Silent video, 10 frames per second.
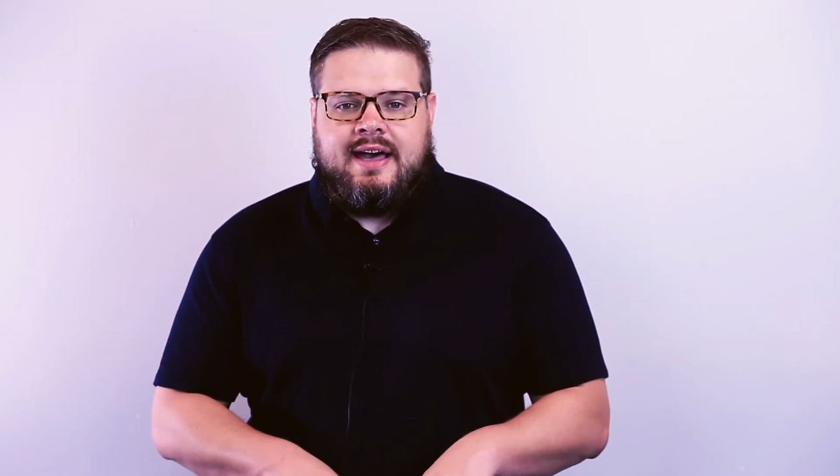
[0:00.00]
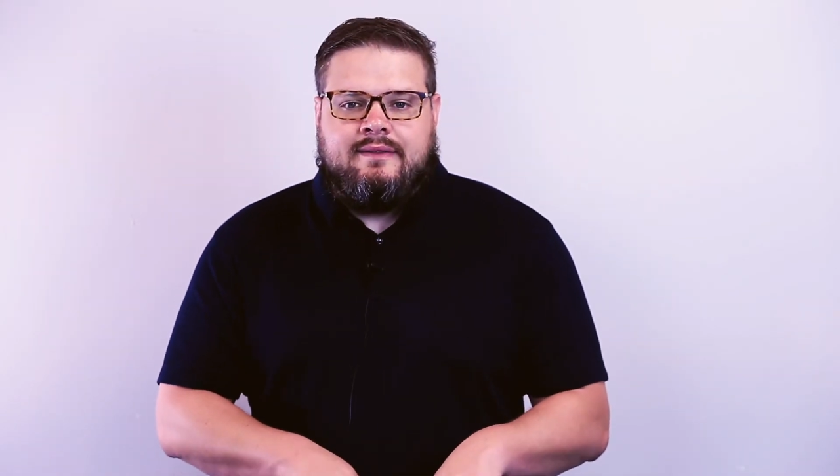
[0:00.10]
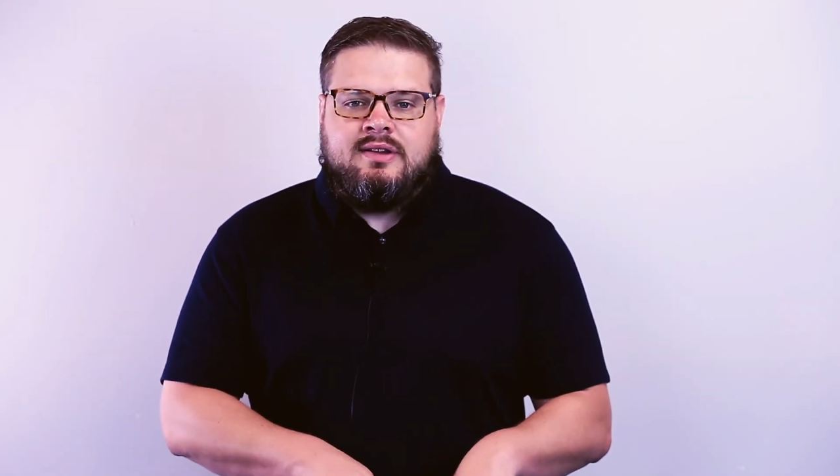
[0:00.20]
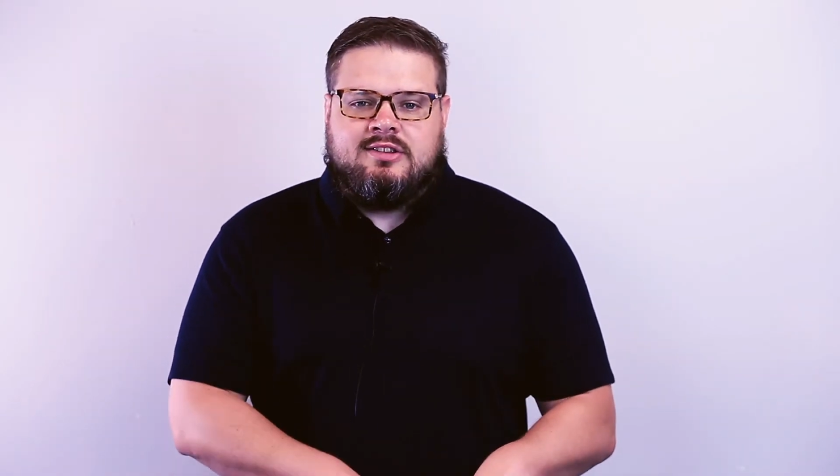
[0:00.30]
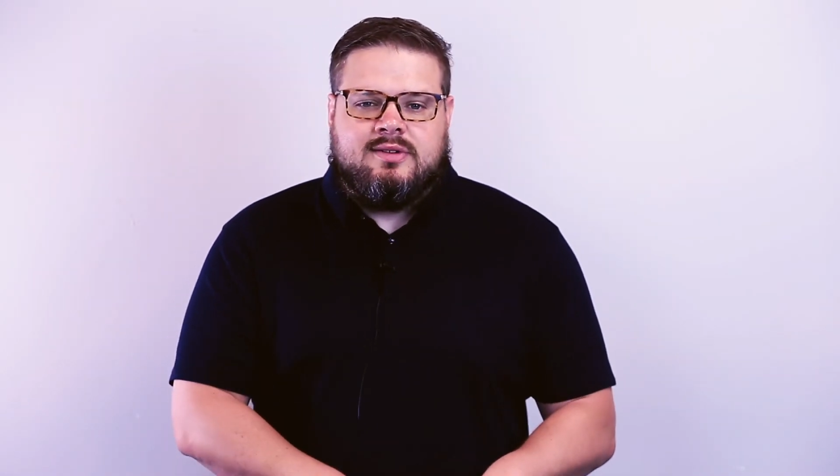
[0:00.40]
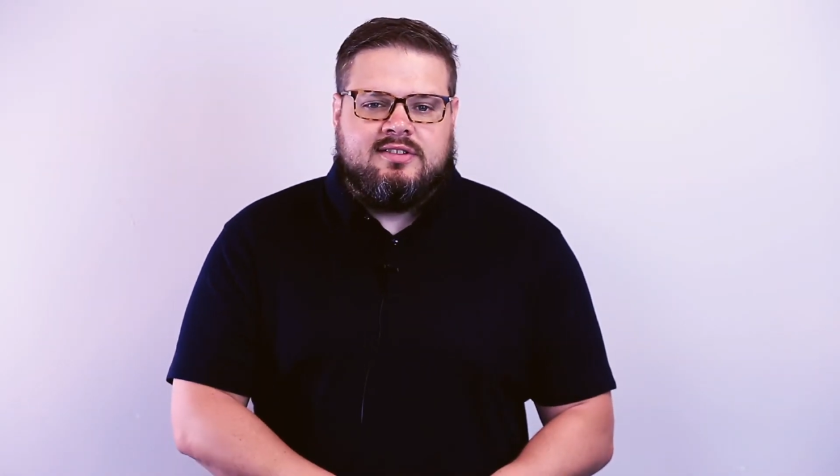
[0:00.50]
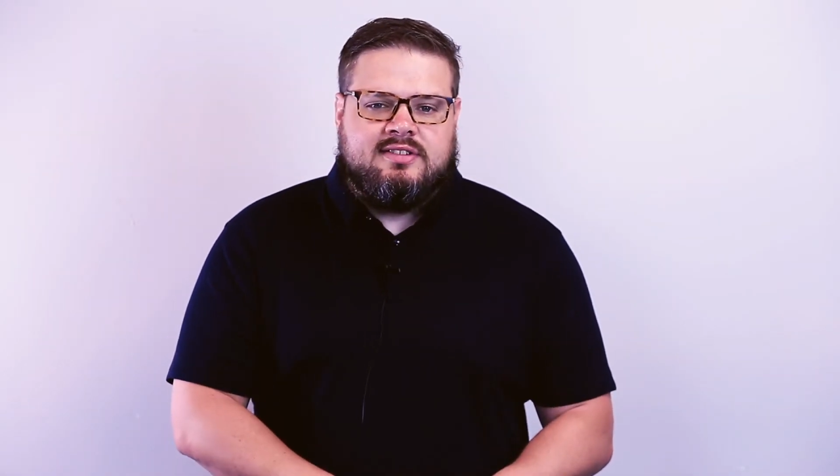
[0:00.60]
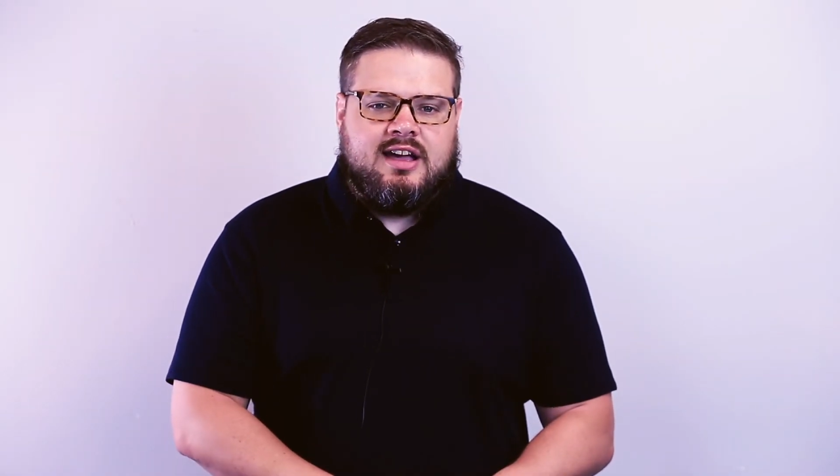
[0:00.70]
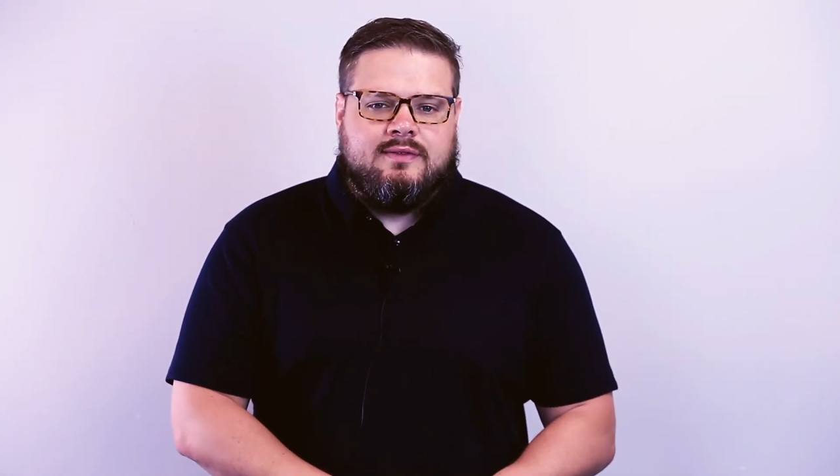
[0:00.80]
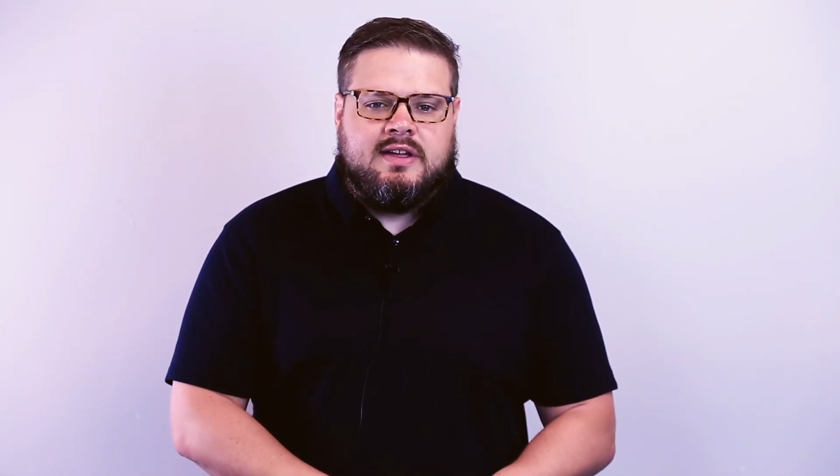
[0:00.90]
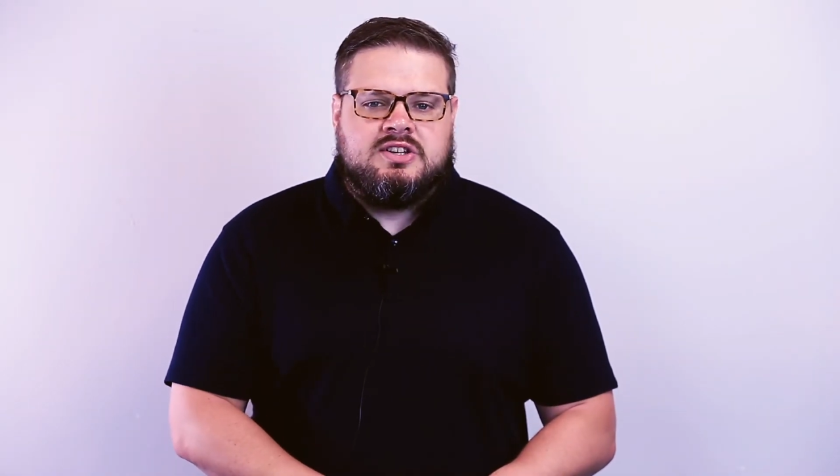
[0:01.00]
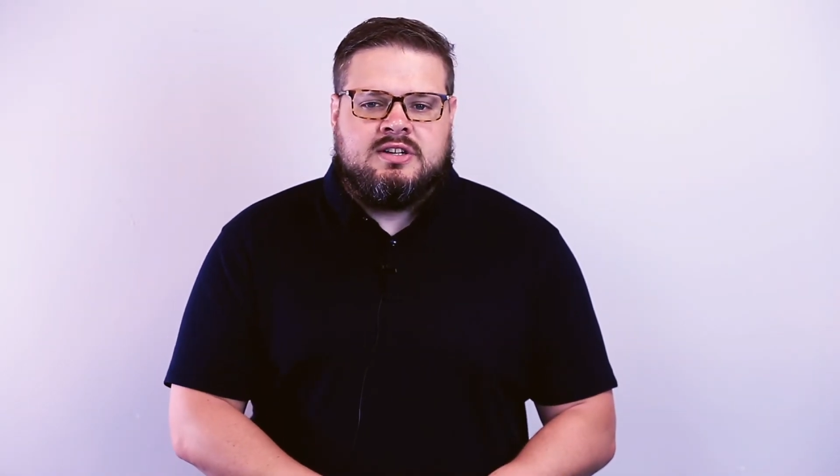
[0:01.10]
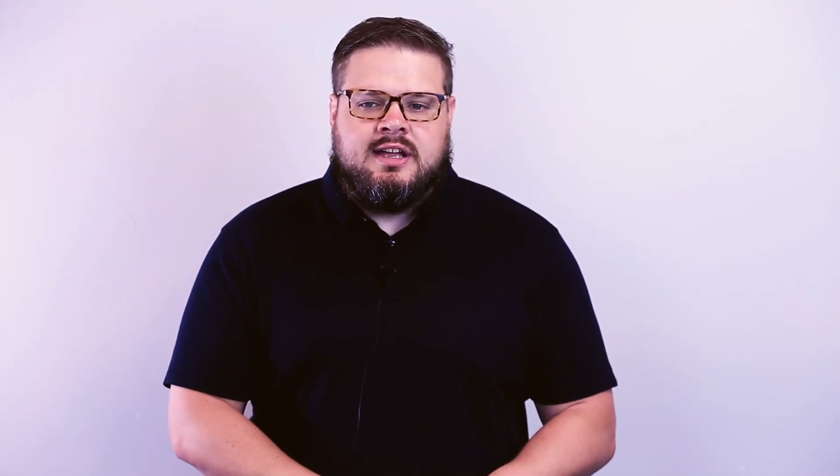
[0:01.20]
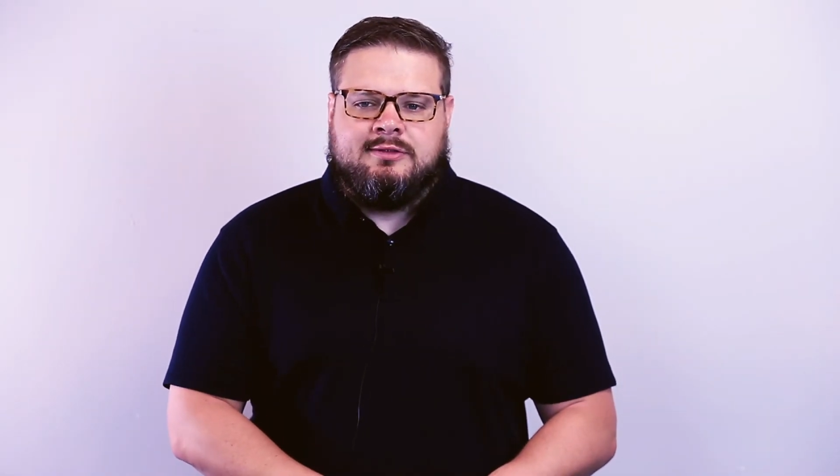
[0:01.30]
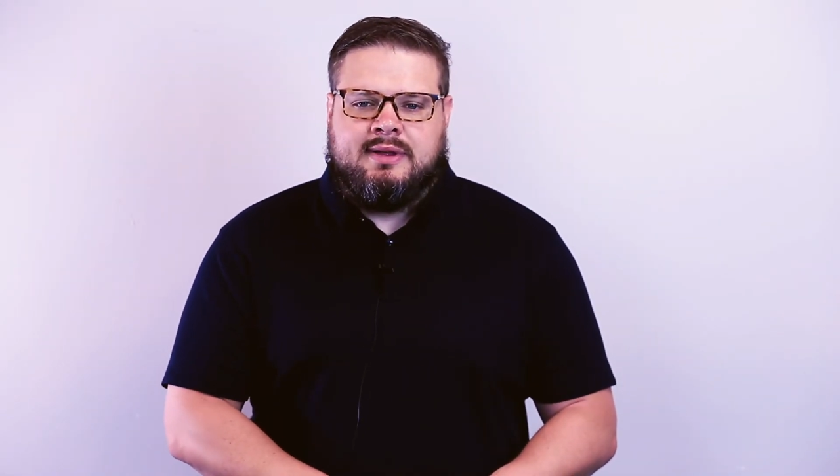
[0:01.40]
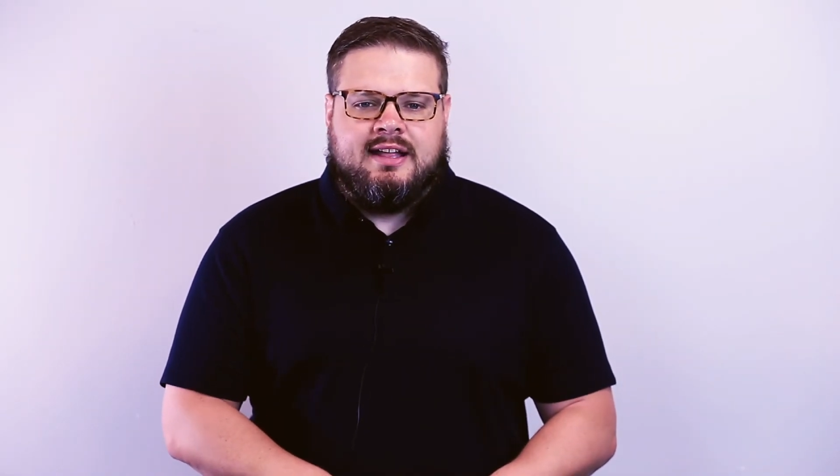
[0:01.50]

evidence of our salvation as we